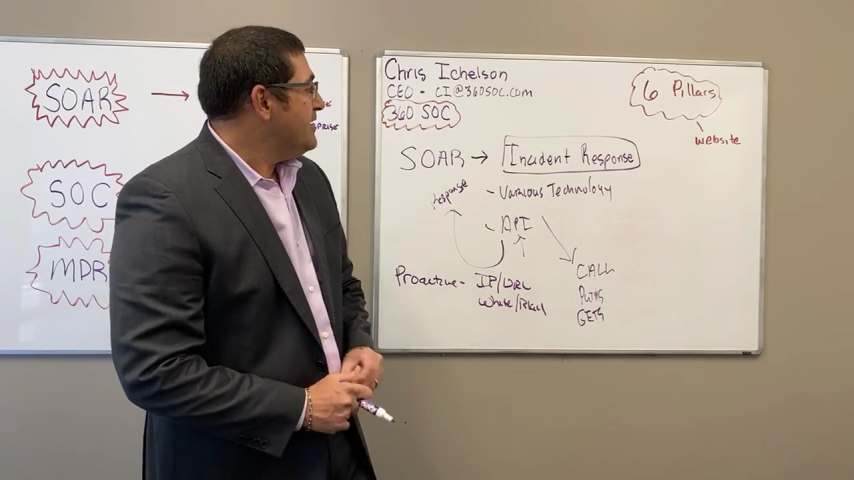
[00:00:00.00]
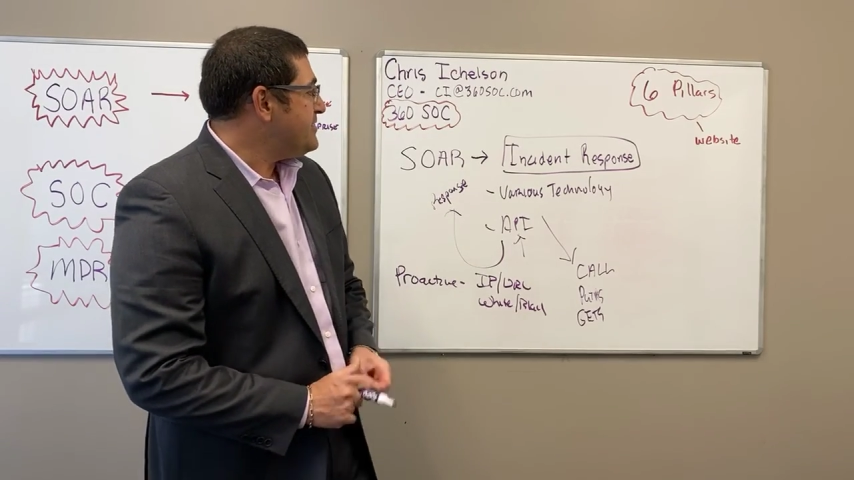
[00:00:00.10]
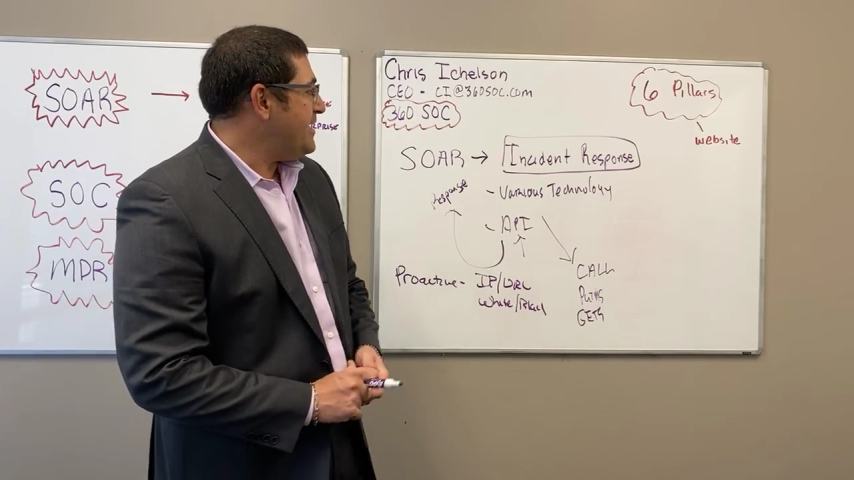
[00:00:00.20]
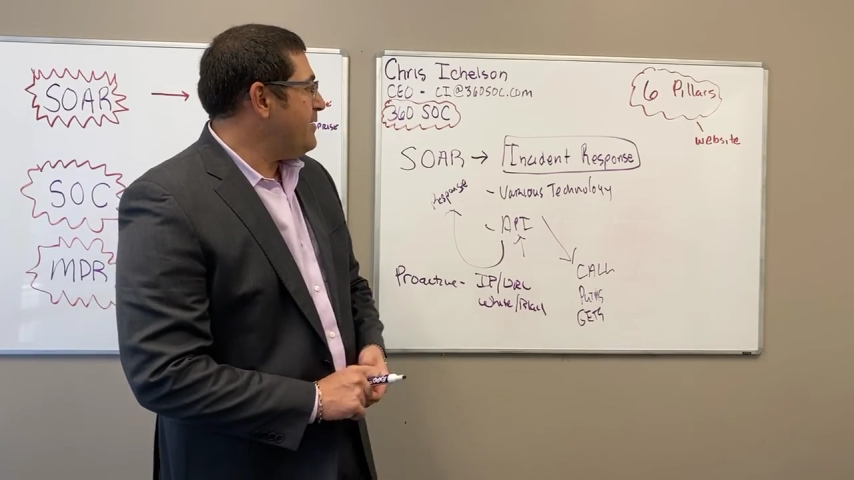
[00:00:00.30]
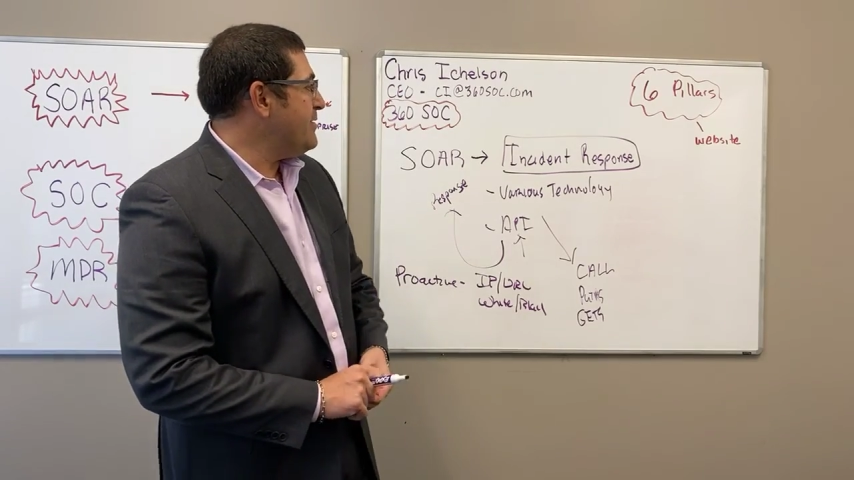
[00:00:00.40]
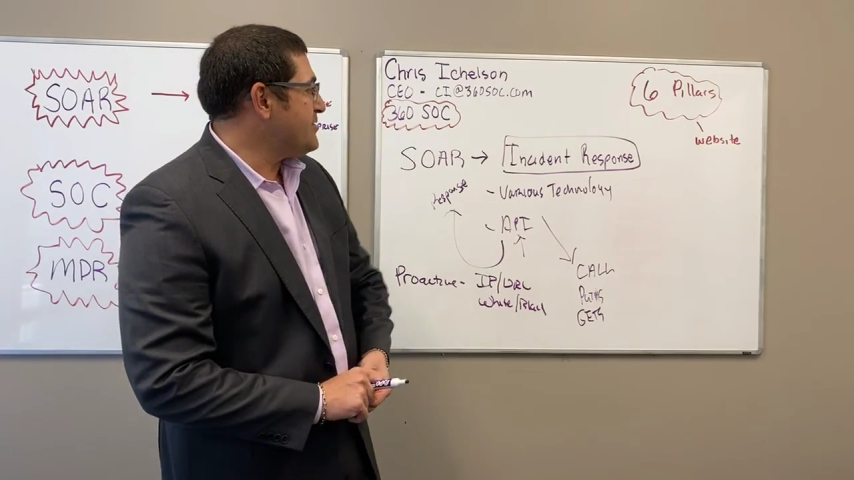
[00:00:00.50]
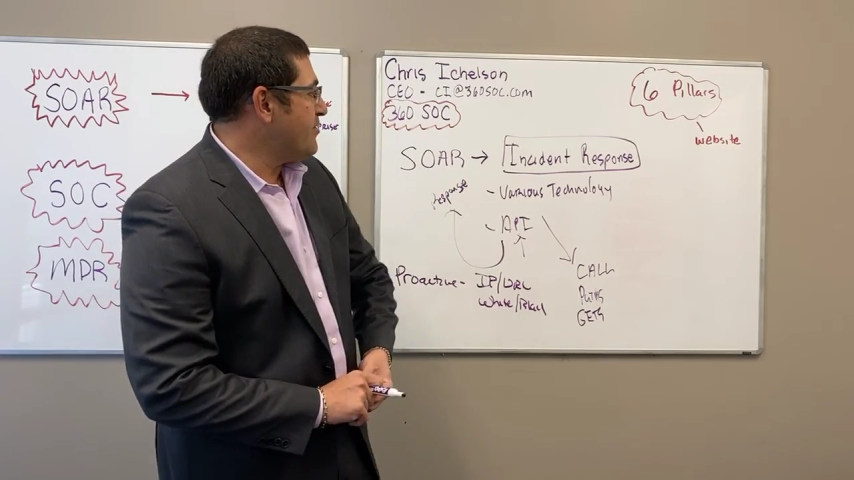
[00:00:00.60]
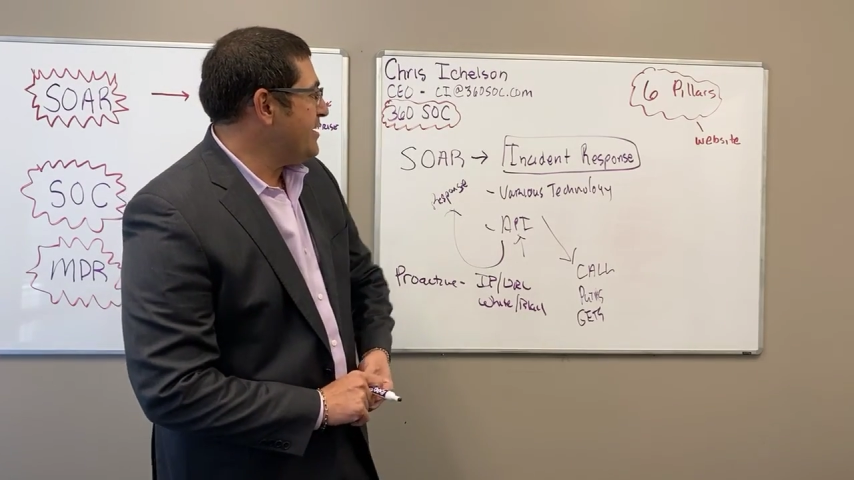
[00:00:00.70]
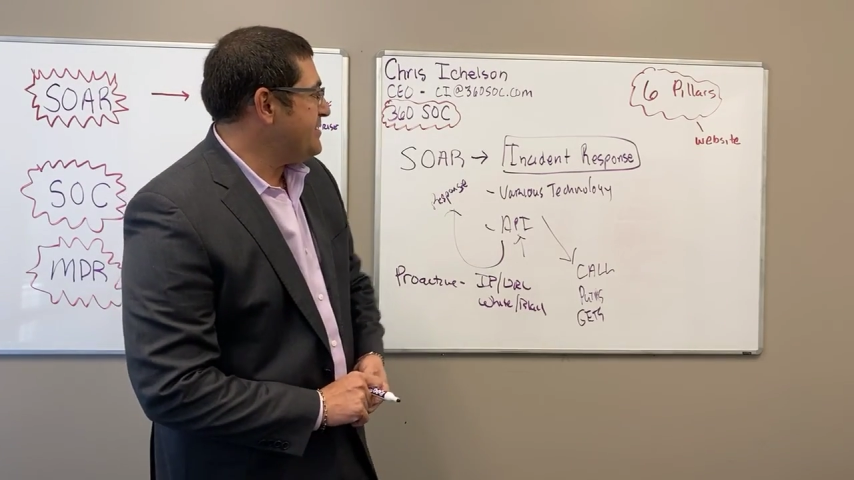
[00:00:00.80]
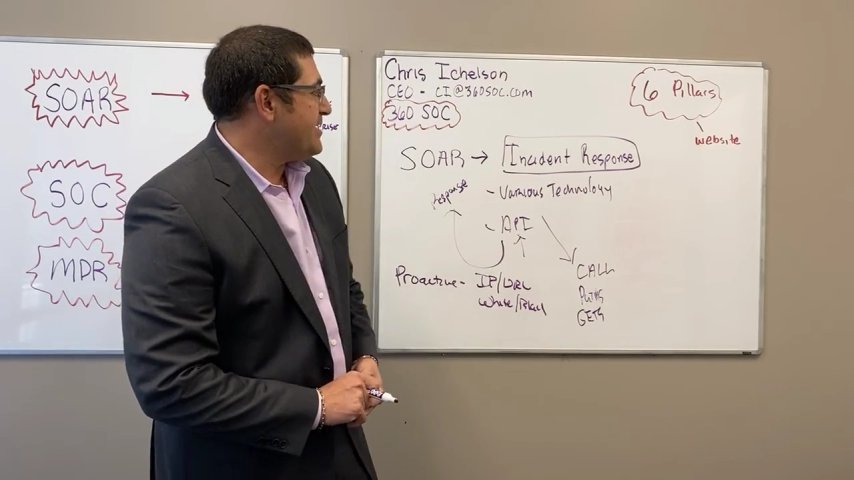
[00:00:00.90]
team has
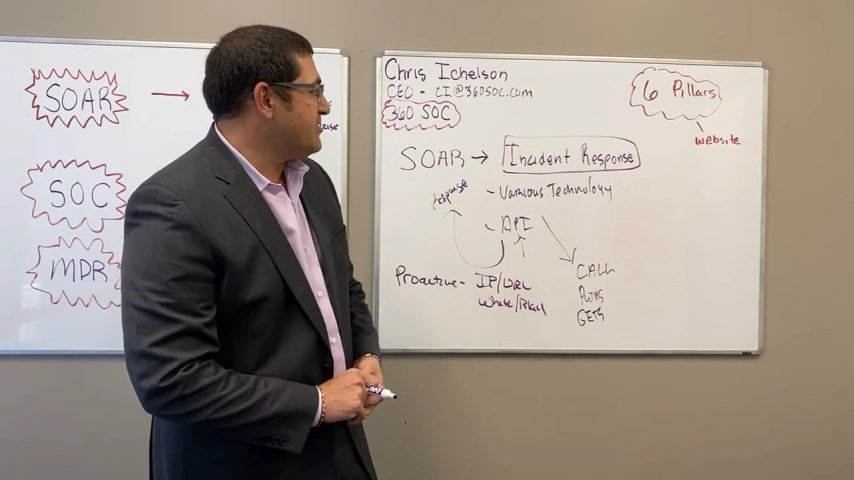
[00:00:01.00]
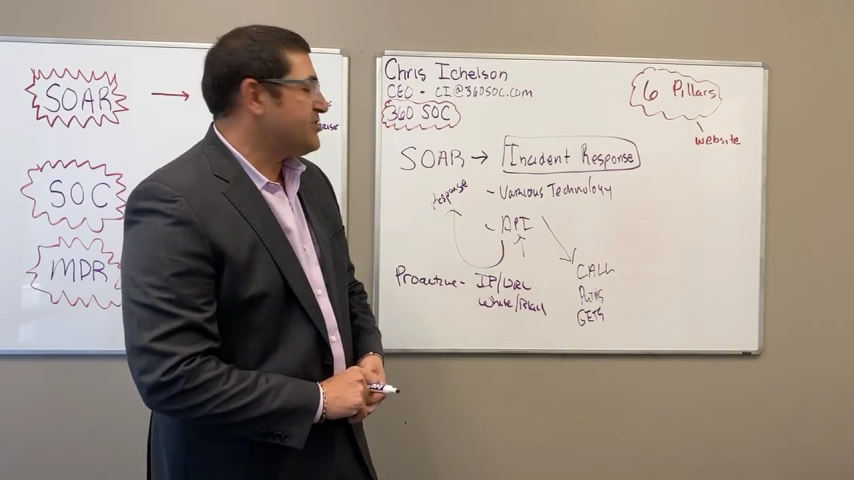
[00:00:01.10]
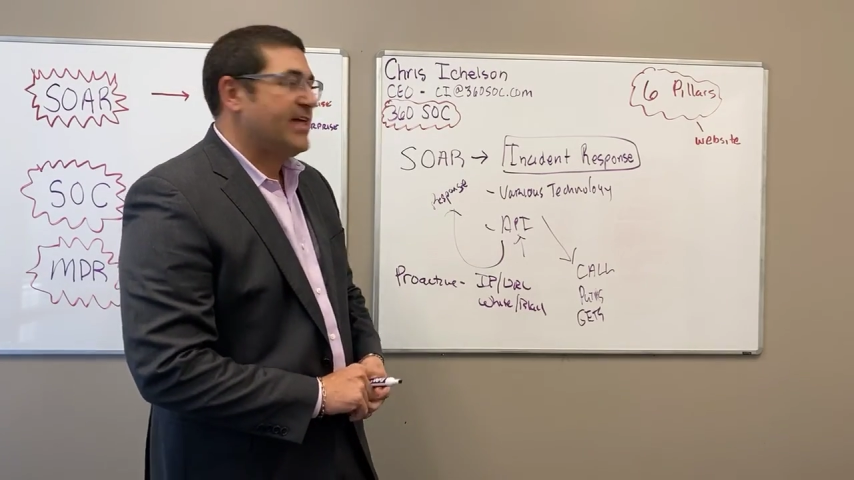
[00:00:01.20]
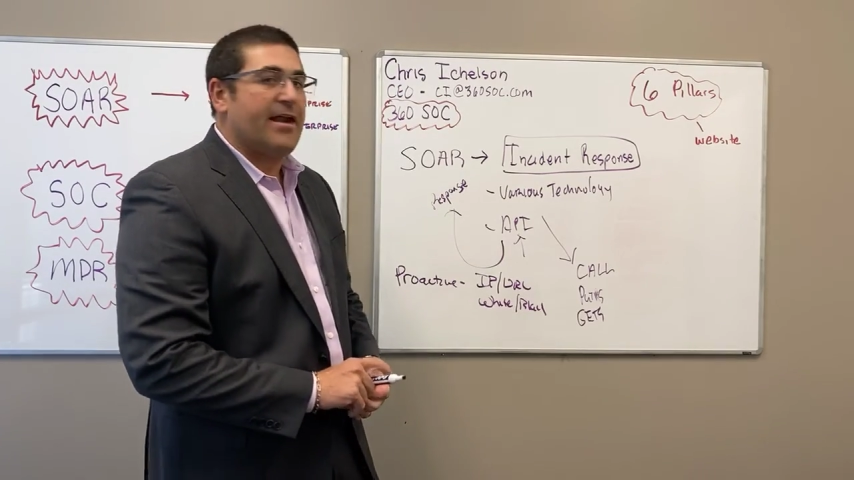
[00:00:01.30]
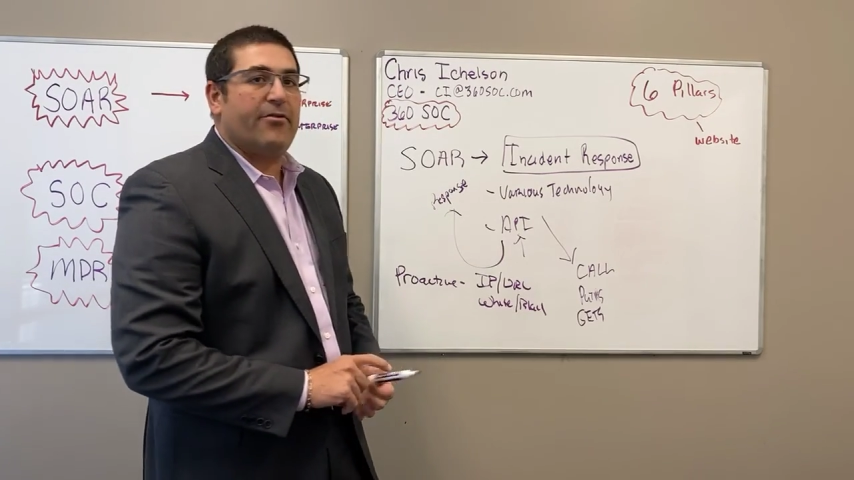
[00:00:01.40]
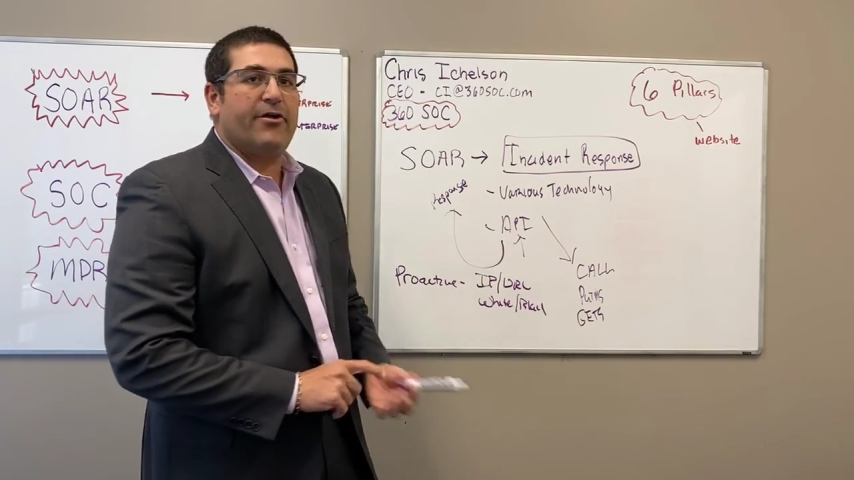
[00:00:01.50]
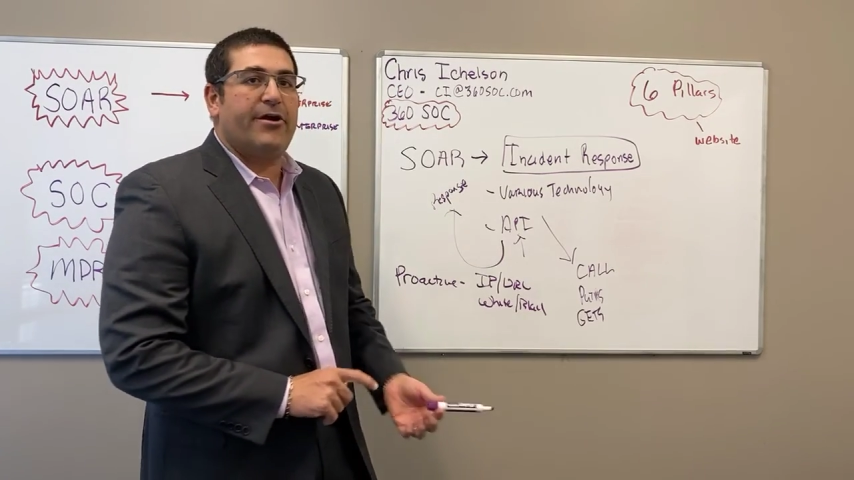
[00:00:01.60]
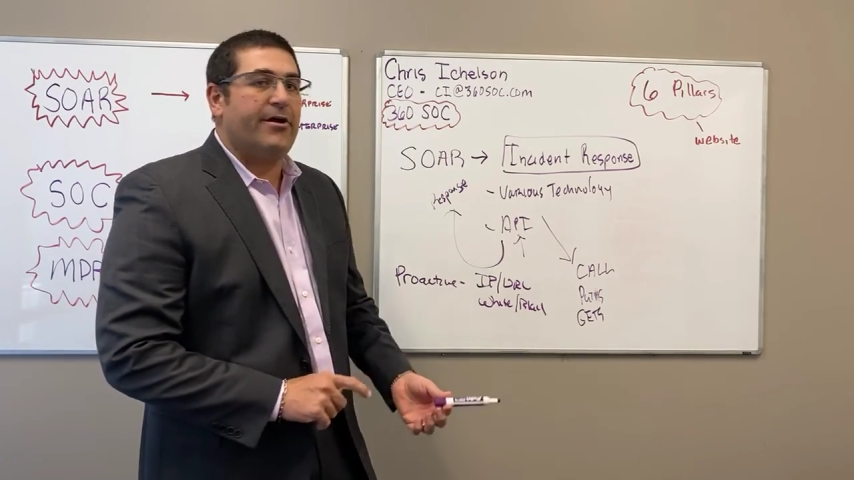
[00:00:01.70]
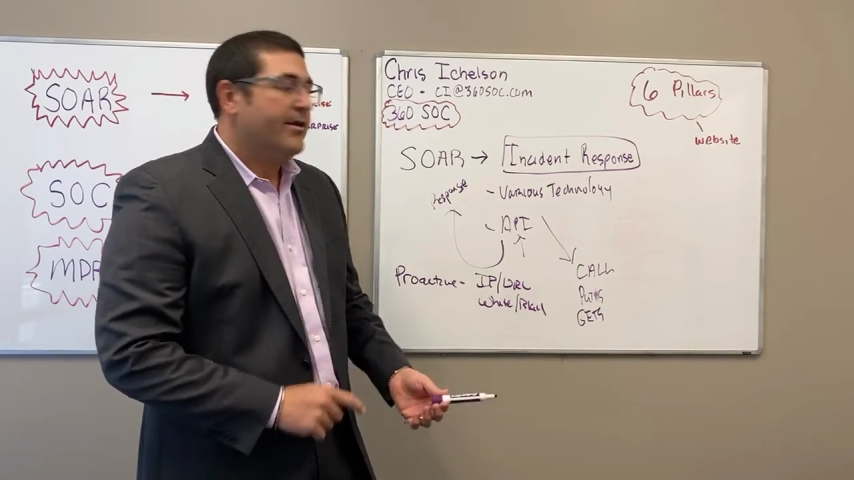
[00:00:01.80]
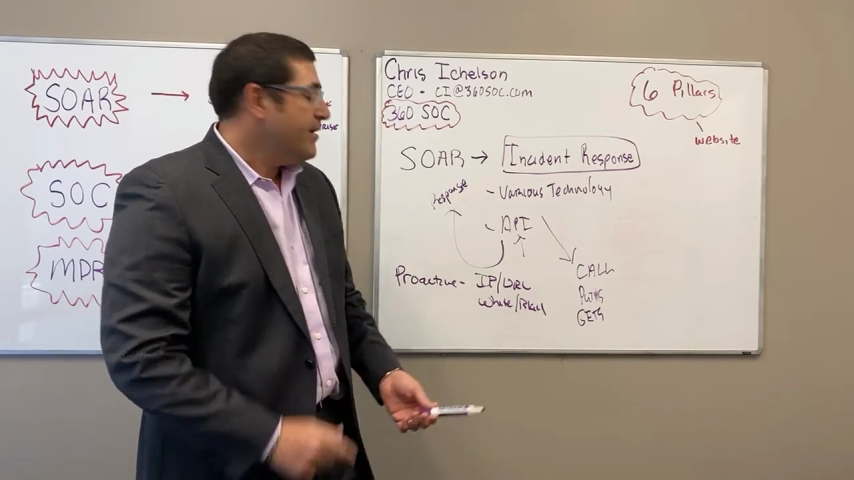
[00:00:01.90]
already touched that
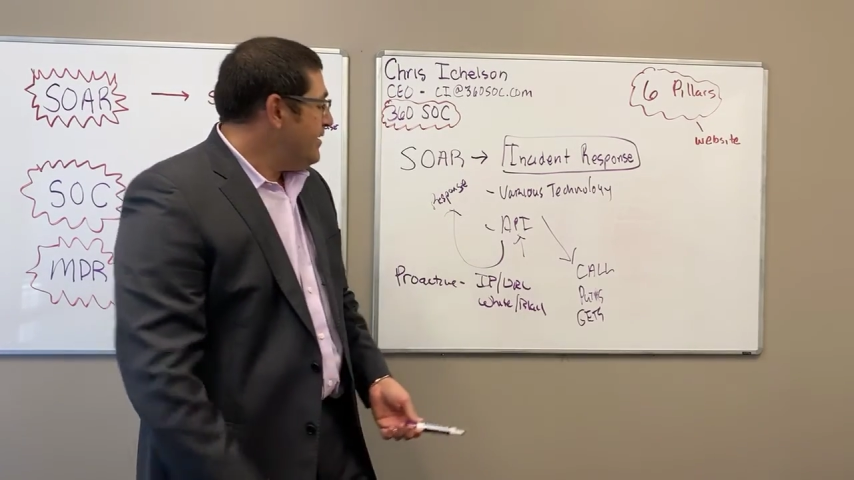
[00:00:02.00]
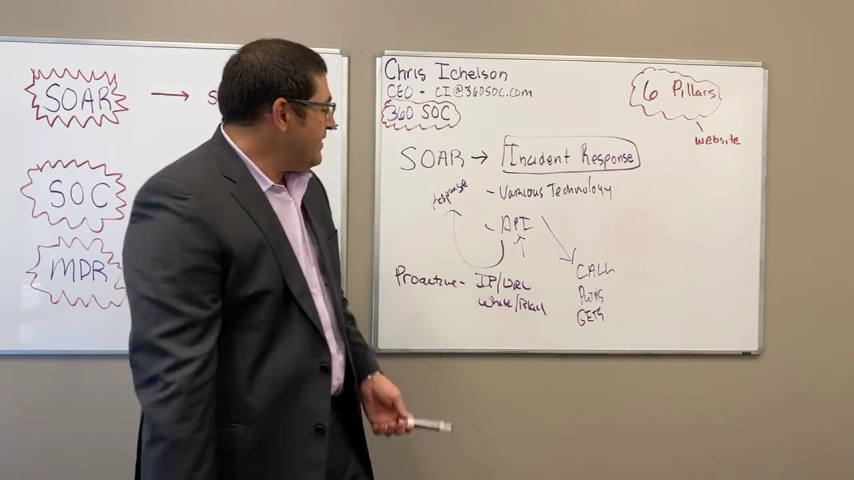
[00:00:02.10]
alert,